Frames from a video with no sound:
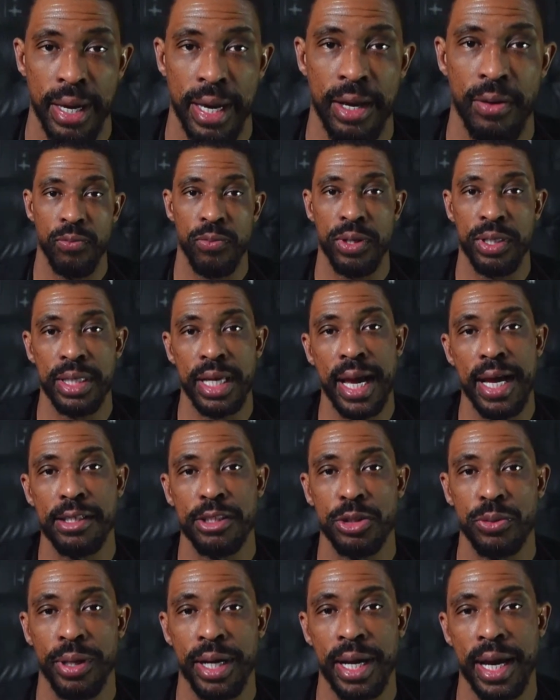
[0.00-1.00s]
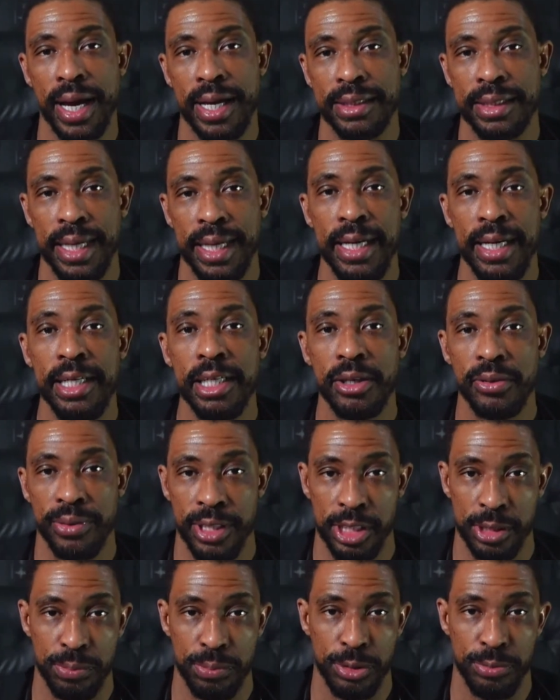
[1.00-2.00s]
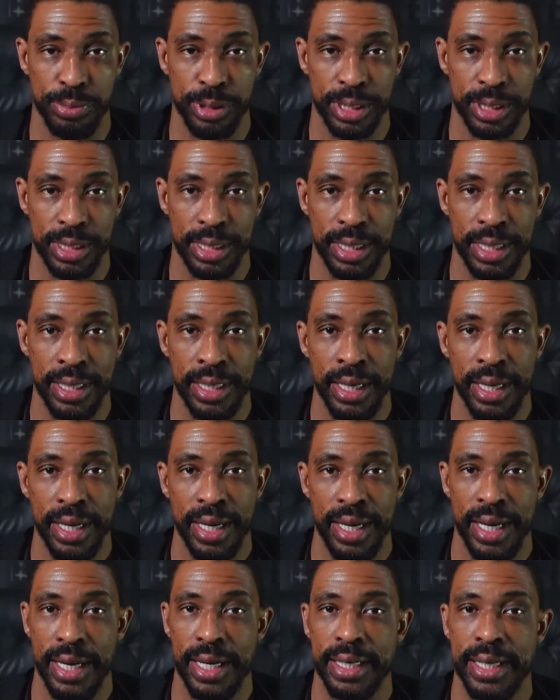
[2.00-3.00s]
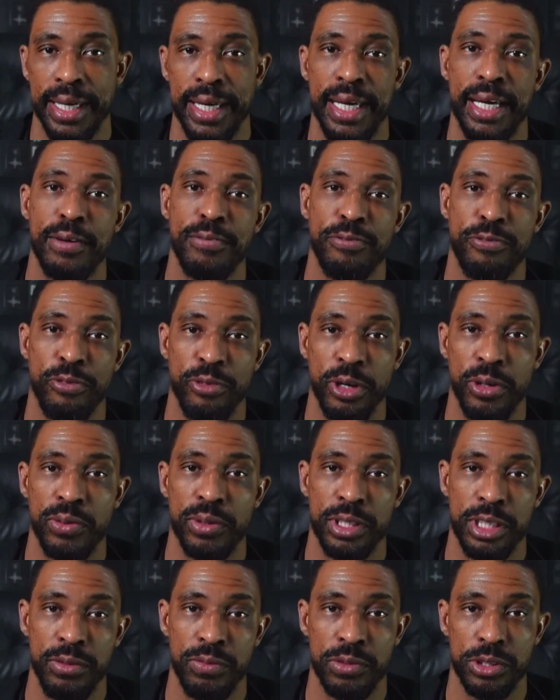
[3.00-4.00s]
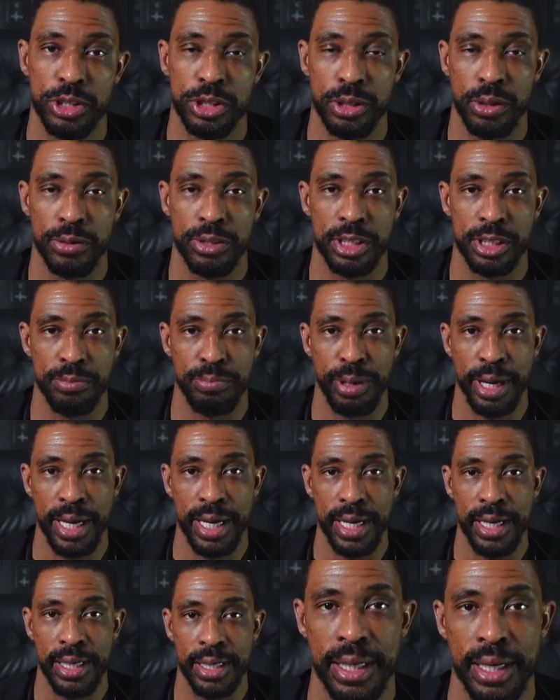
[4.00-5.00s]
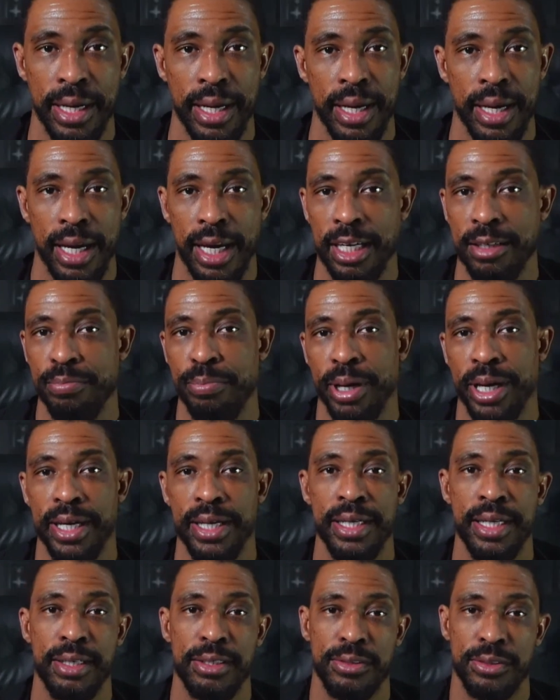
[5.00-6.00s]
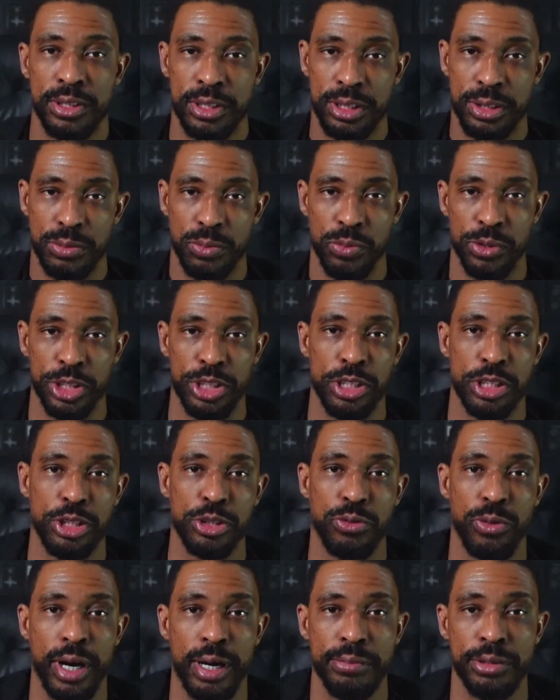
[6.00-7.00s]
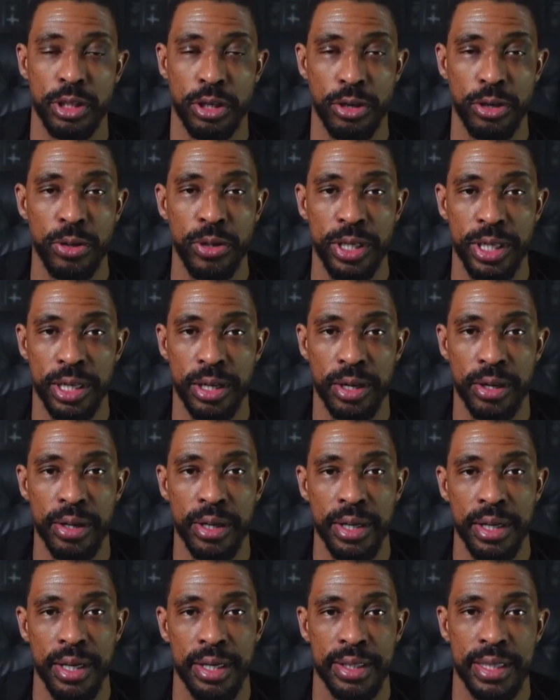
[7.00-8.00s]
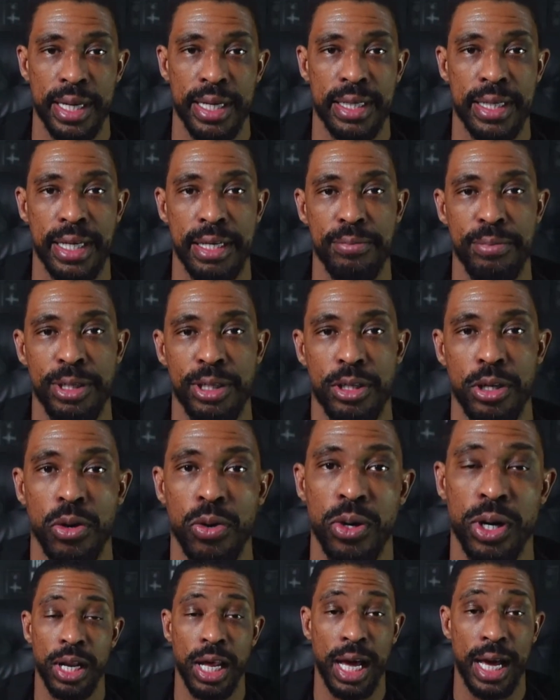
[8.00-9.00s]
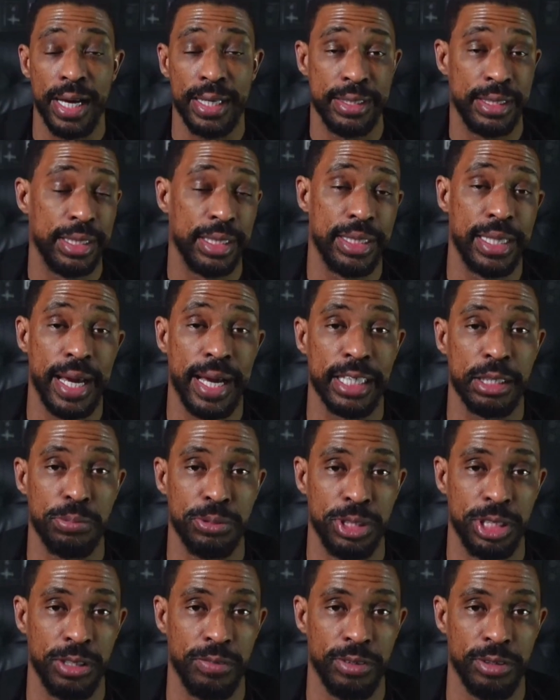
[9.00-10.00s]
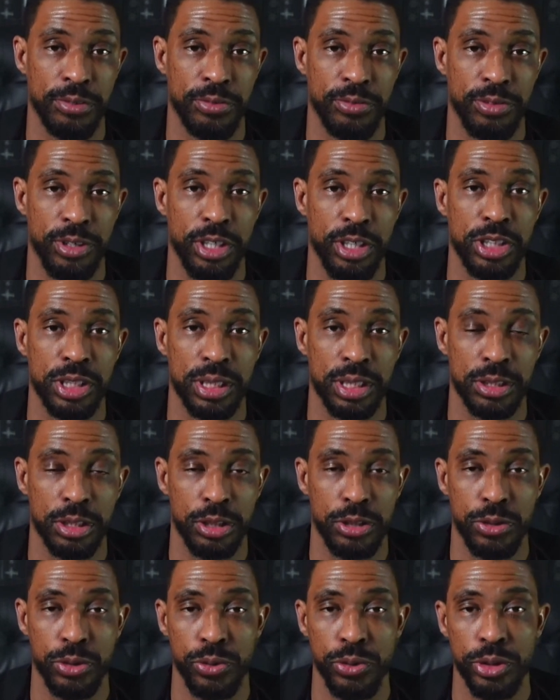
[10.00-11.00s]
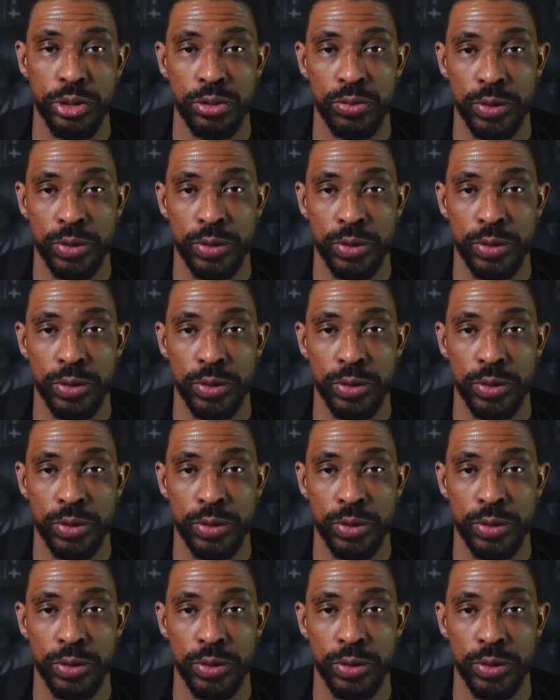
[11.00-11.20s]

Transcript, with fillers: And when that joint has increased mobility, it can frequently result in pain and pain that was, was described earlier that can be localized to that specific region in the gluteal